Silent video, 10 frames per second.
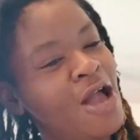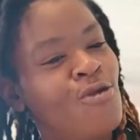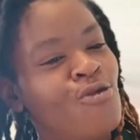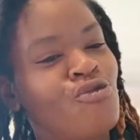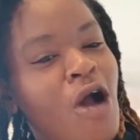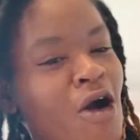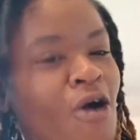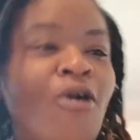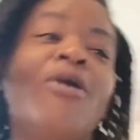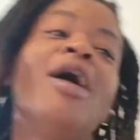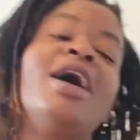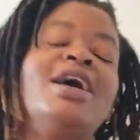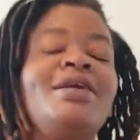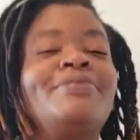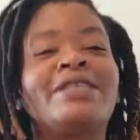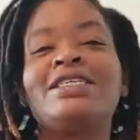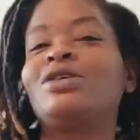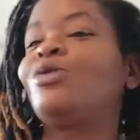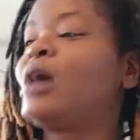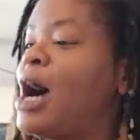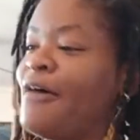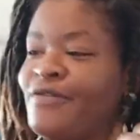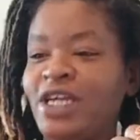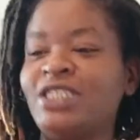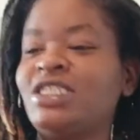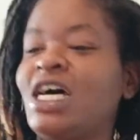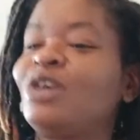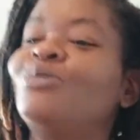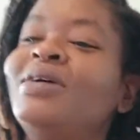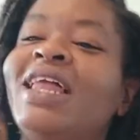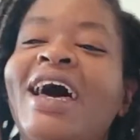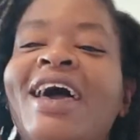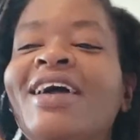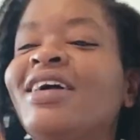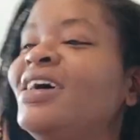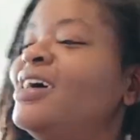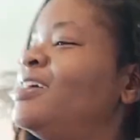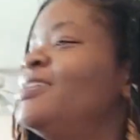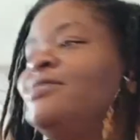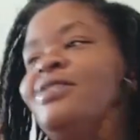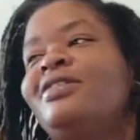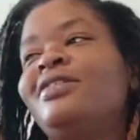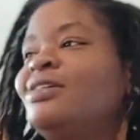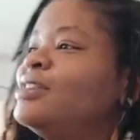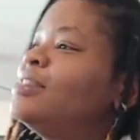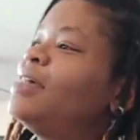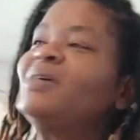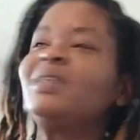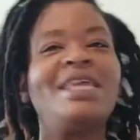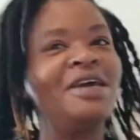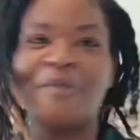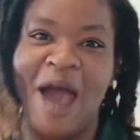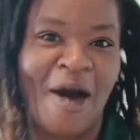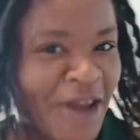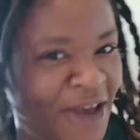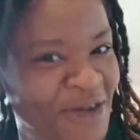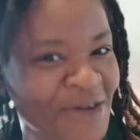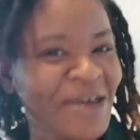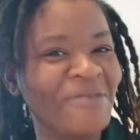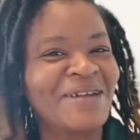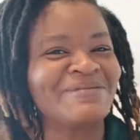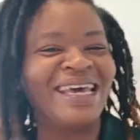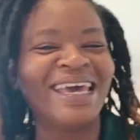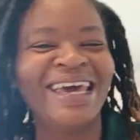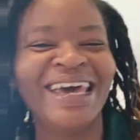and wrong. Honey, but they so confident, child. You be like, let me think about it. You get what I'm saying?